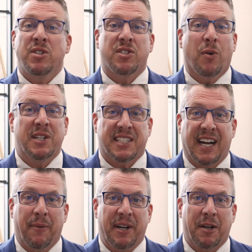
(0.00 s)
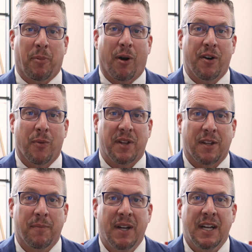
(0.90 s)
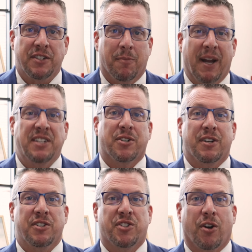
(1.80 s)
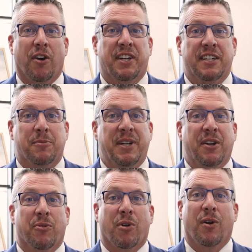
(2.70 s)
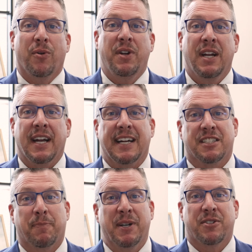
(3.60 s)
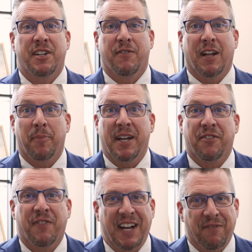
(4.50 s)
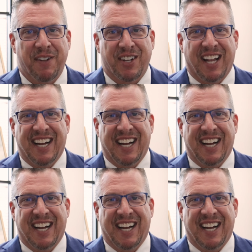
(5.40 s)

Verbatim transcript: we're so excited we get to partner with him to make sure and ensure our kids are being grown and spiritually developed as faith filled